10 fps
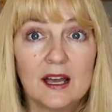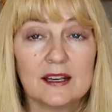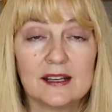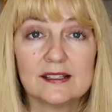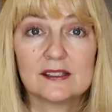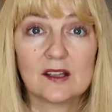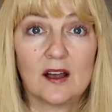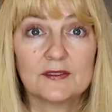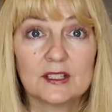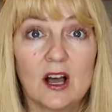A nice
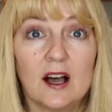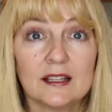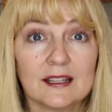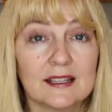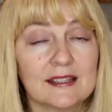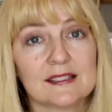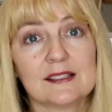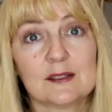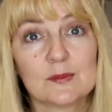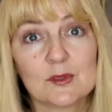soft cotton like this
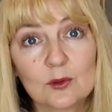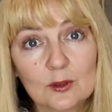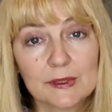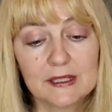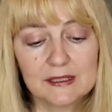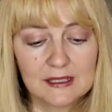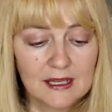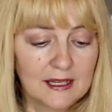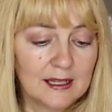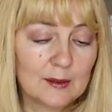is absorbent,
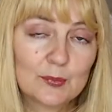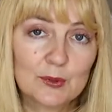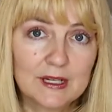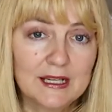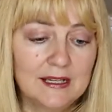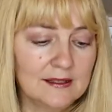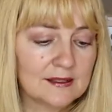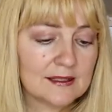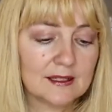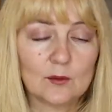it
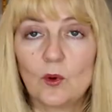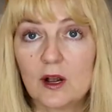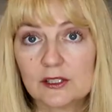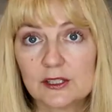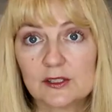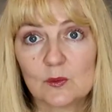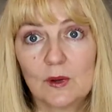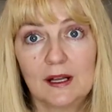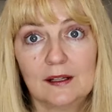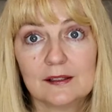breathes, it washes
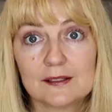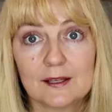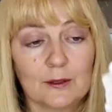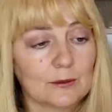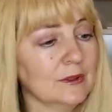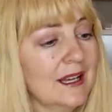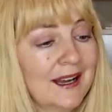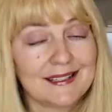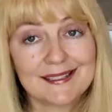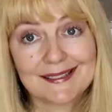well. So
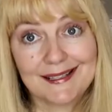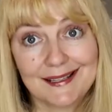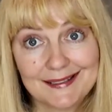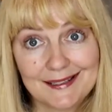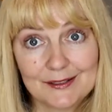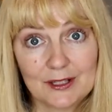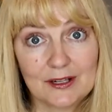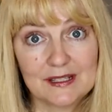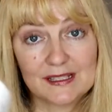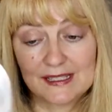I just got another
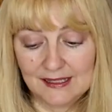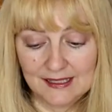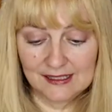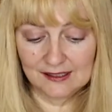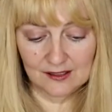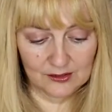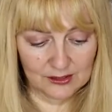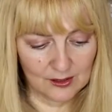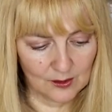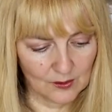yard of this, and this is
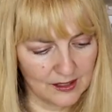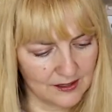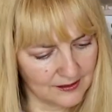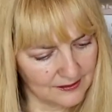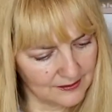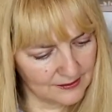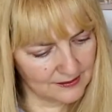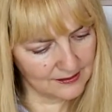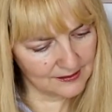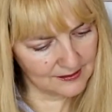also
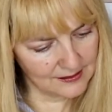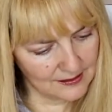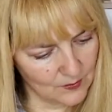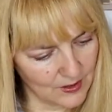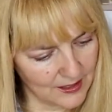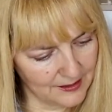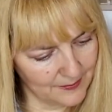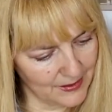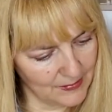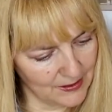sixty
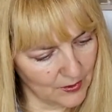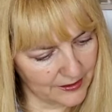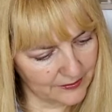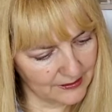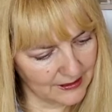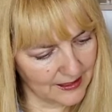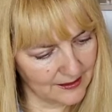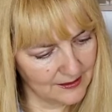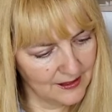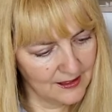wide, maybe wider than
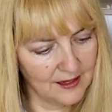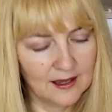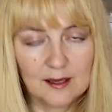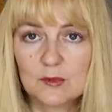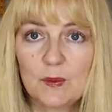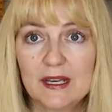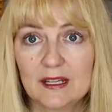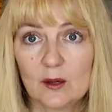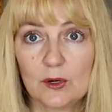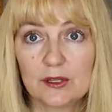that, um,
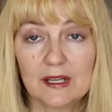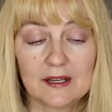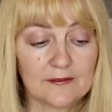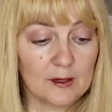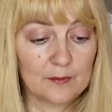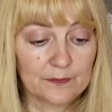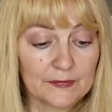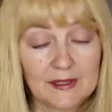depending on where you get it from.